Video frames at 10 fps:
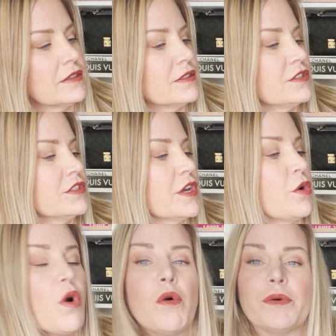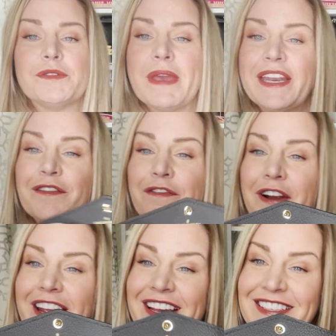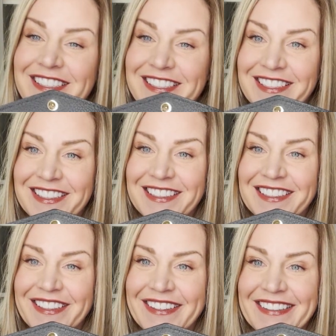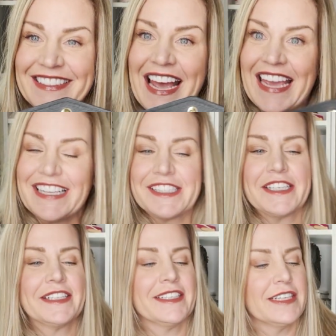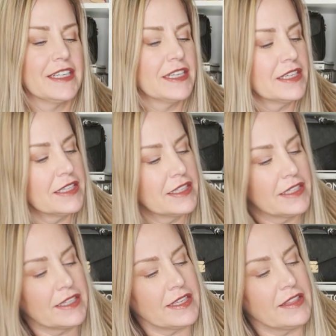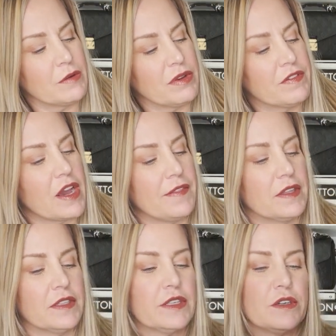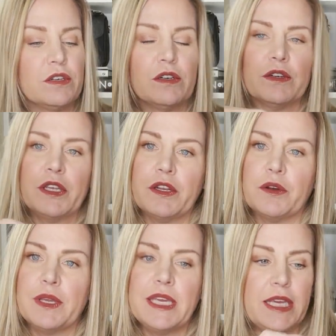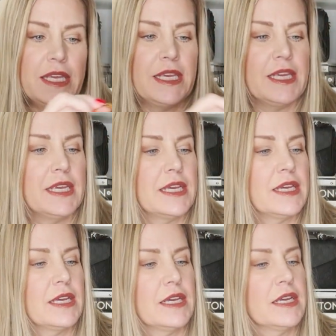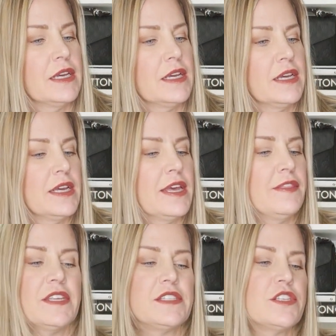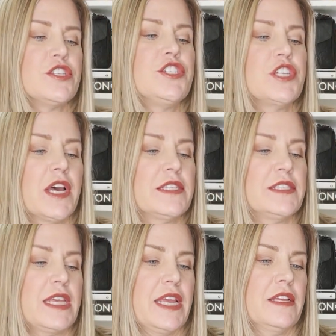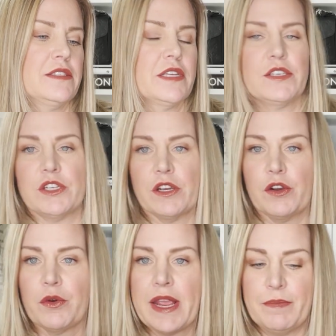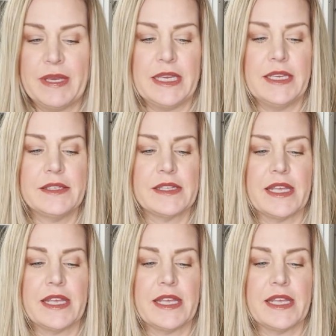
So, it was made in France. Nice. And then we've got the little, key. This is just such a great piece.